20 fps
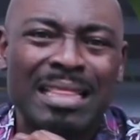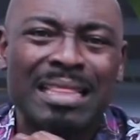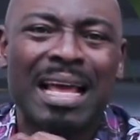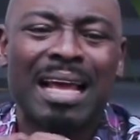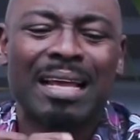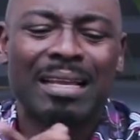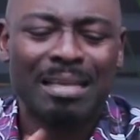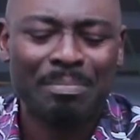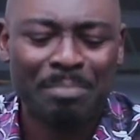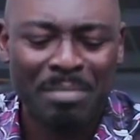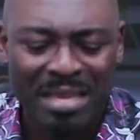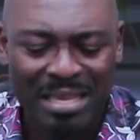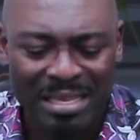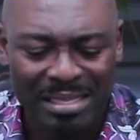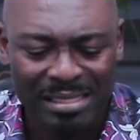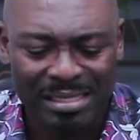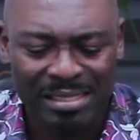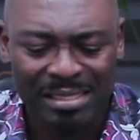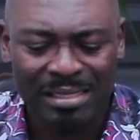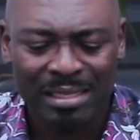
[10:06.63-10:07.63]
That
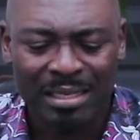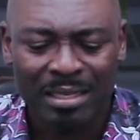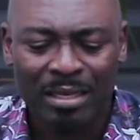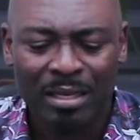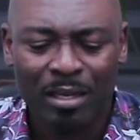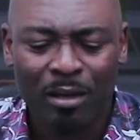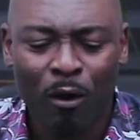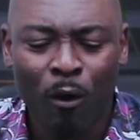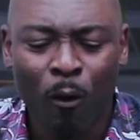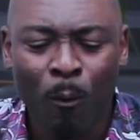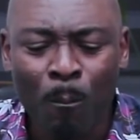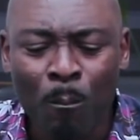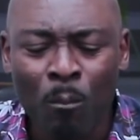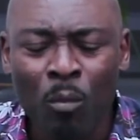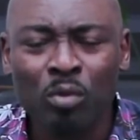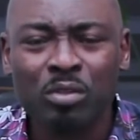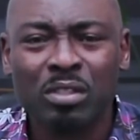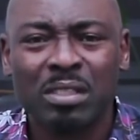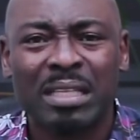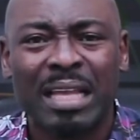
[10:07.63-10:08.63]
means
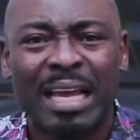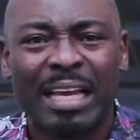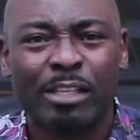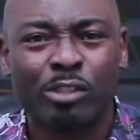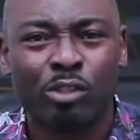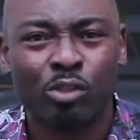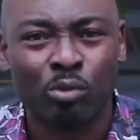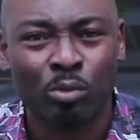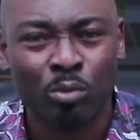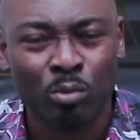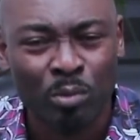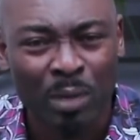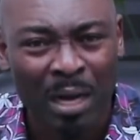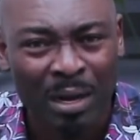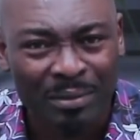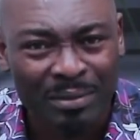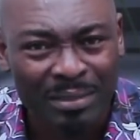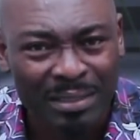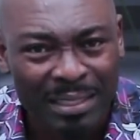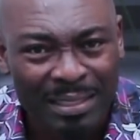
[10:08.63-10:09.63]
almost like
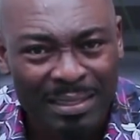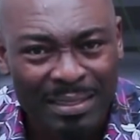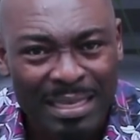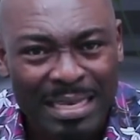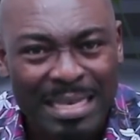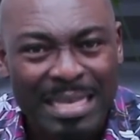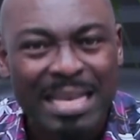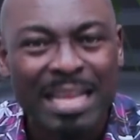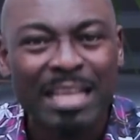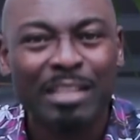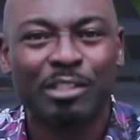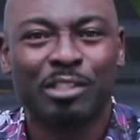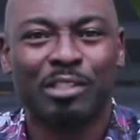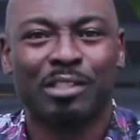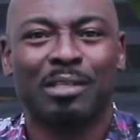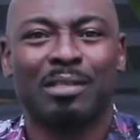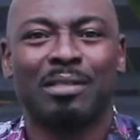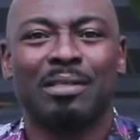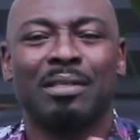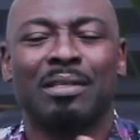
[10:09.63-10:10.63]
surrounding the
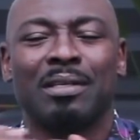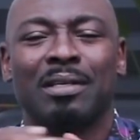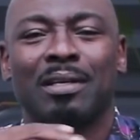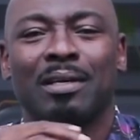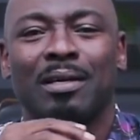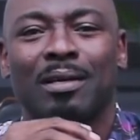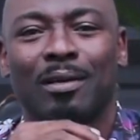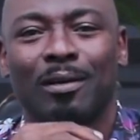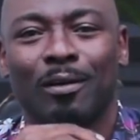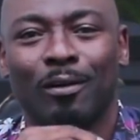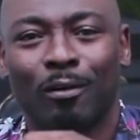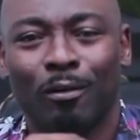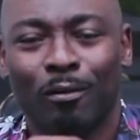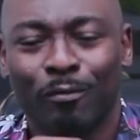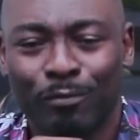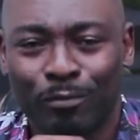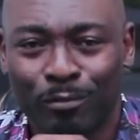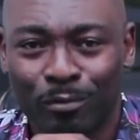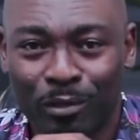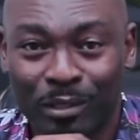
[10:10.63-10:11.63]
nation
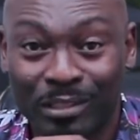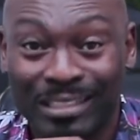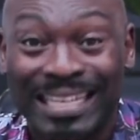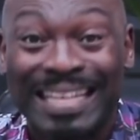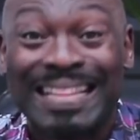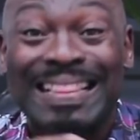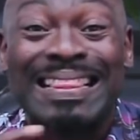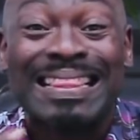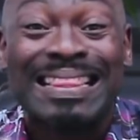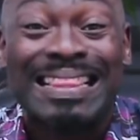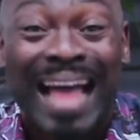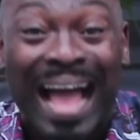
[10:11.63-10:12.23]
of Russia.